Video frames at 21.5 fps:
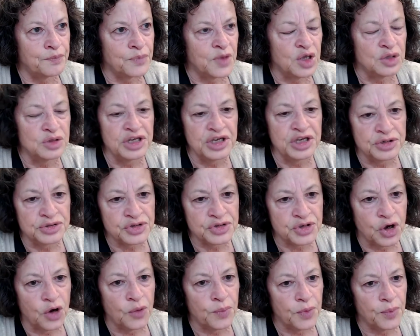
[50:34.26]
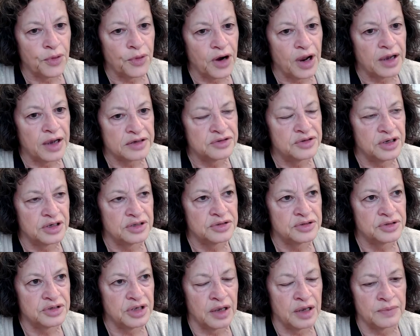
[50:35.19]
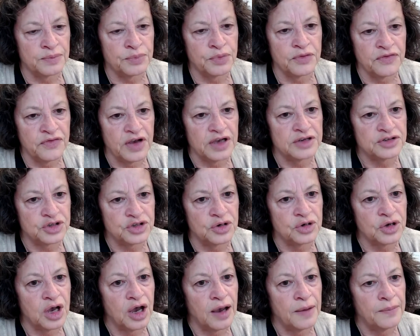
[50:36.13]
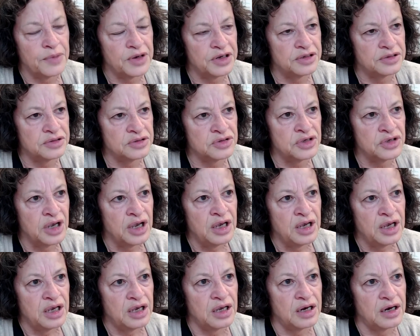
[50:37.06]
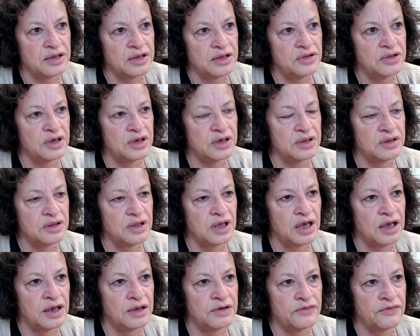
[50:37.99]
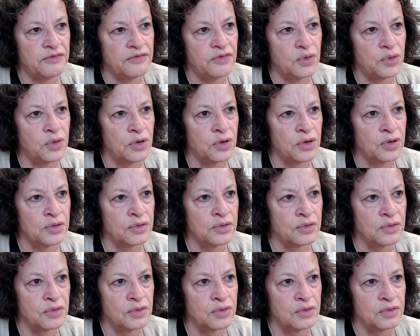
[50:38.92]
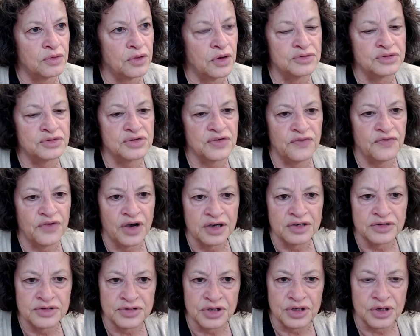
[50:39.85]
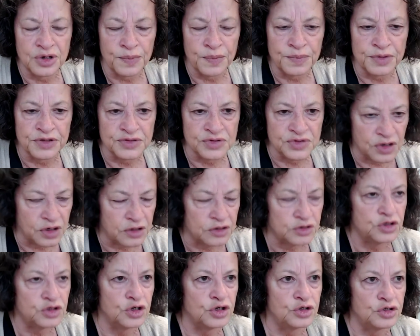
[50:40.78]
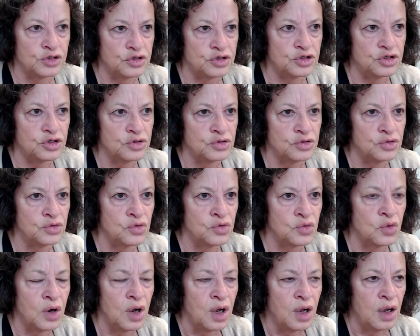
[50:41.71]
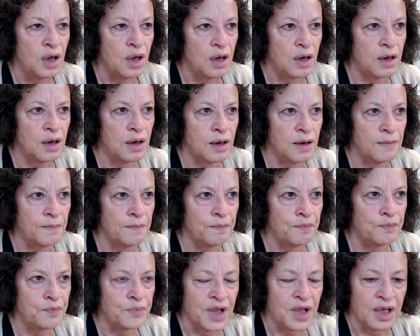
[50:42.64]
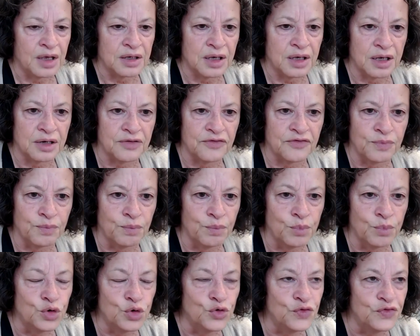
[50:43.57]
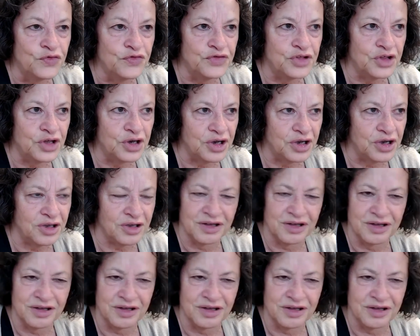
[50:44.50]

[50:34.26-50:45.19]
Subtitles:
legal scope of practice and professional competence. And I think that for those of us in a position to kind of move the